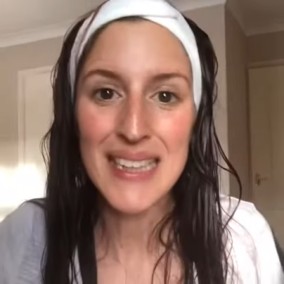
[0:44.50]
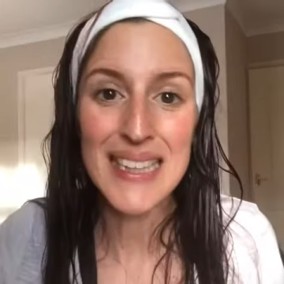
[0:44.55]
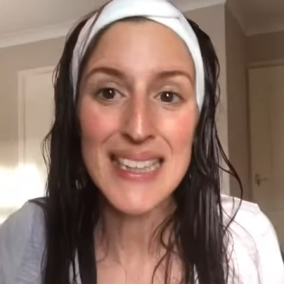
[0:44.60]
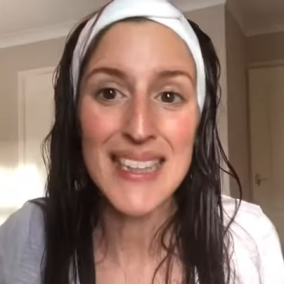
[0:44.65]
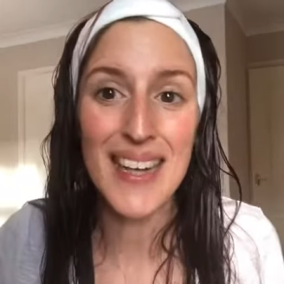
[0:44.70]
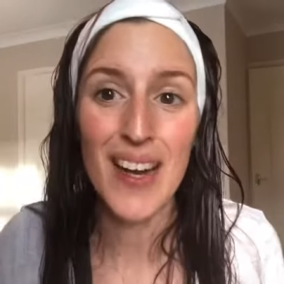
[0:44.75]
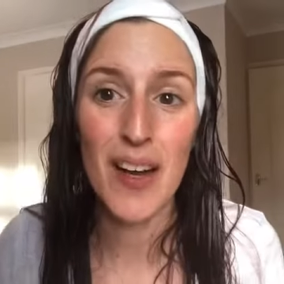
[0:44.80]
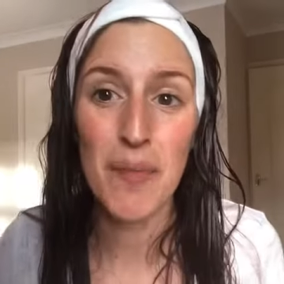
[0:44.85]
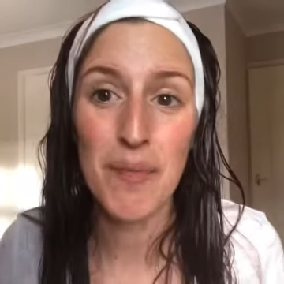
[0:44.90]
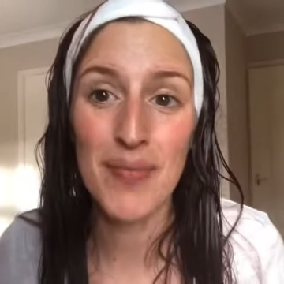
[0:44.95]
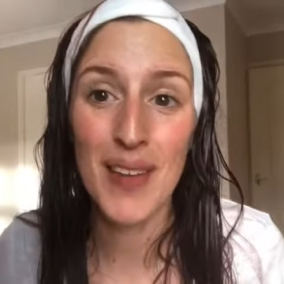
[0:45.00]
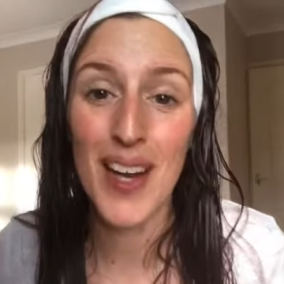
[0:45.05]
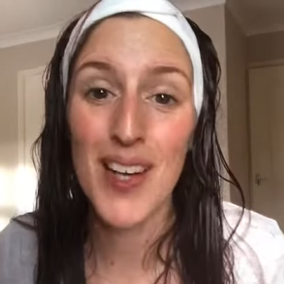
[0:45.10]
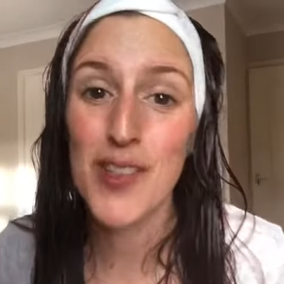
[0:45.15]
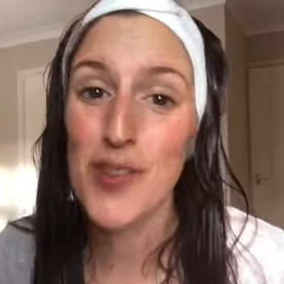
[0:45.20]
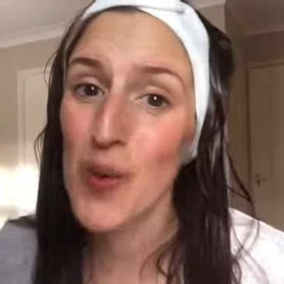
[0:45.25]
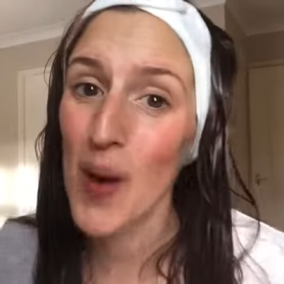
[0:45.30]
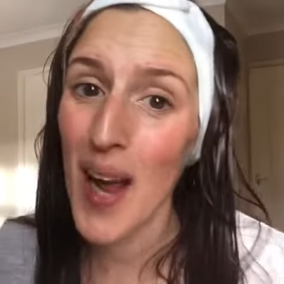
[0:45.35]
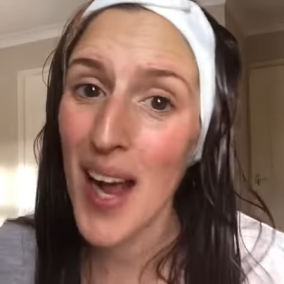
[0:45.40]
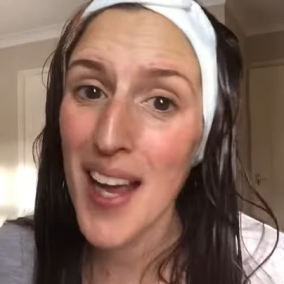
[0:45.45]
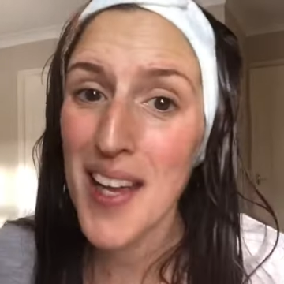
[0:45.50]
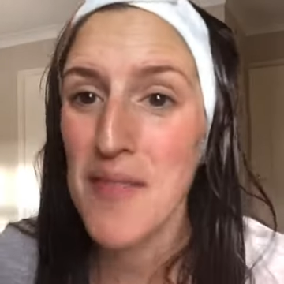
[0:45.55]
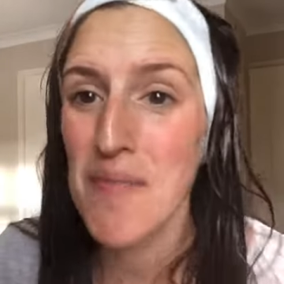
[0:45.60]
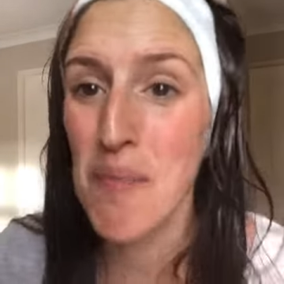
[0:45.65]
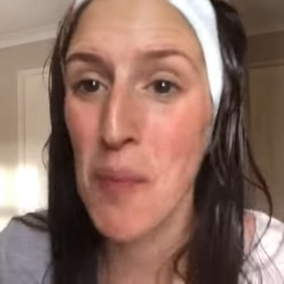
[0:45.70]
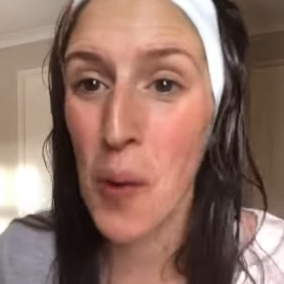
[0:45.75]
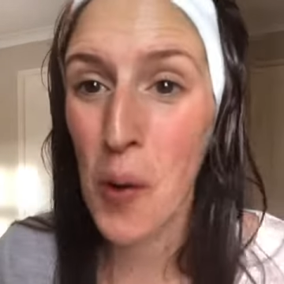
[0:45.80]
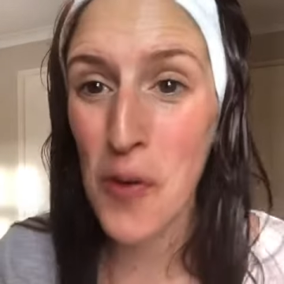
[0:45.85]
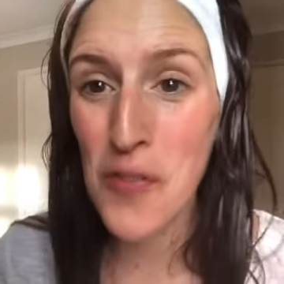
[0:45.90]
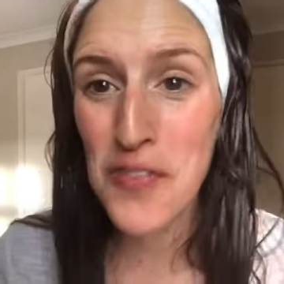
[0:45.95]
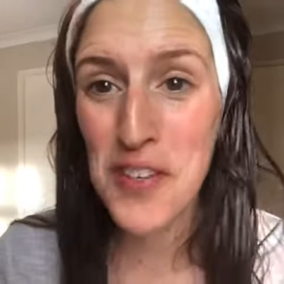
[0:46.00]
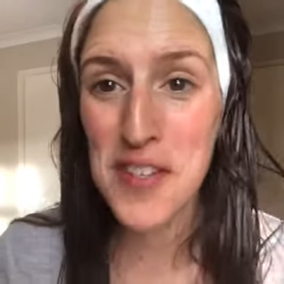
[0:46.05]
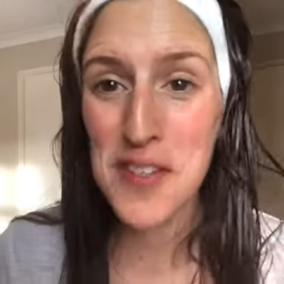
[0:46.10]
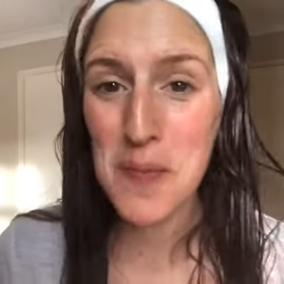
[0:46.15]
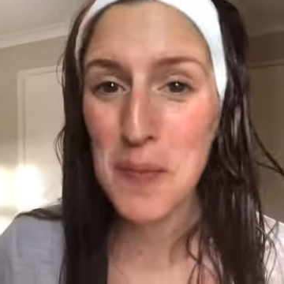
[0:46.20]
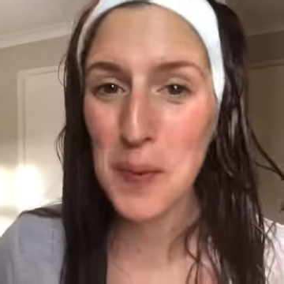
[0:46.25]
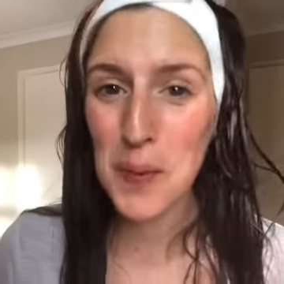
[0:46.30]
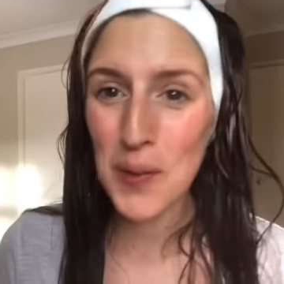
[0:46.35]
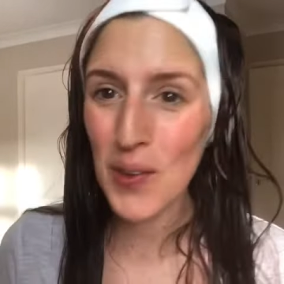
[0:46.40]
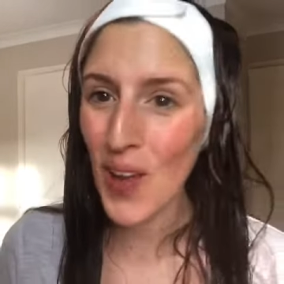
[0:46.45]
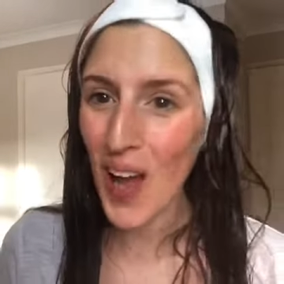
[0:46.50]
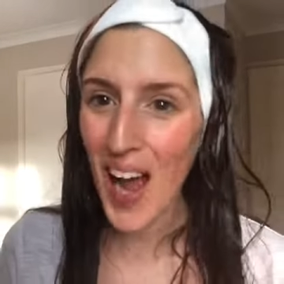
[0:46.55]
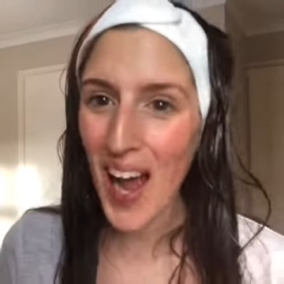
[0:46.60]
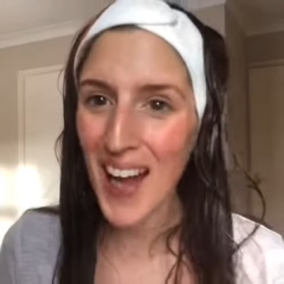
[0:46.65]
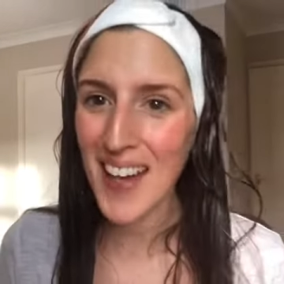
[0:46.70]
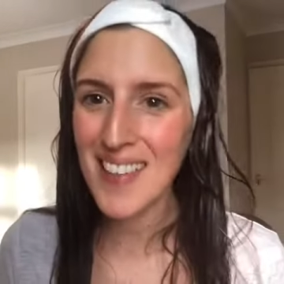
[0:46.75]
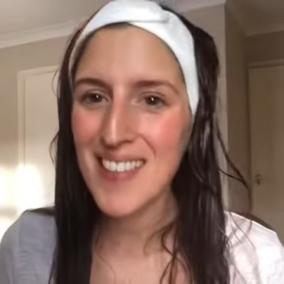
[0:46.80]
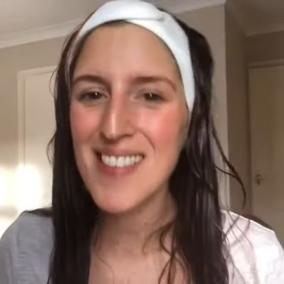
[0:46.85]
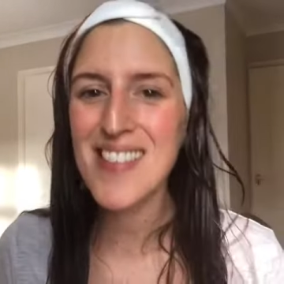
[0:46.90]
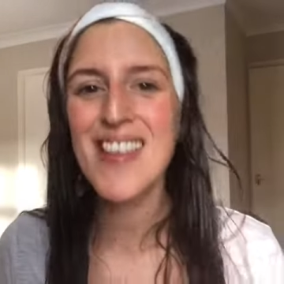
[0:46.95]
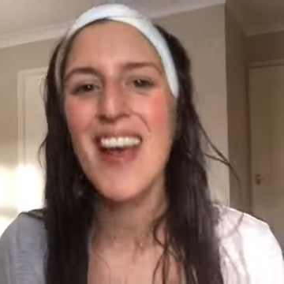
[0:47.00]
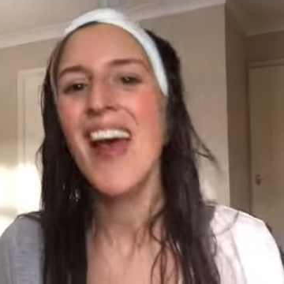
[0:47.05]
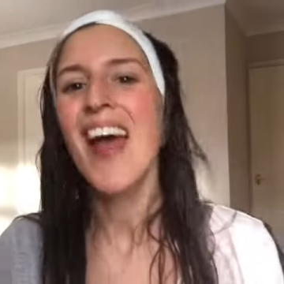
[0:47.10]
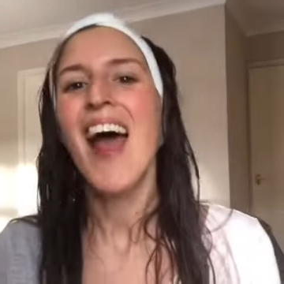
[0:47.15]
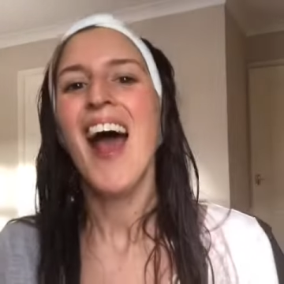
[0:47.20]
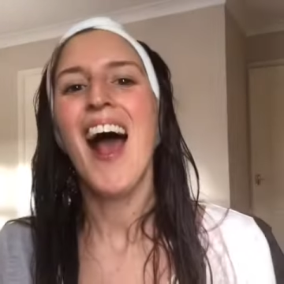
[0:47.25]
Yeah, that's right, more visible lines.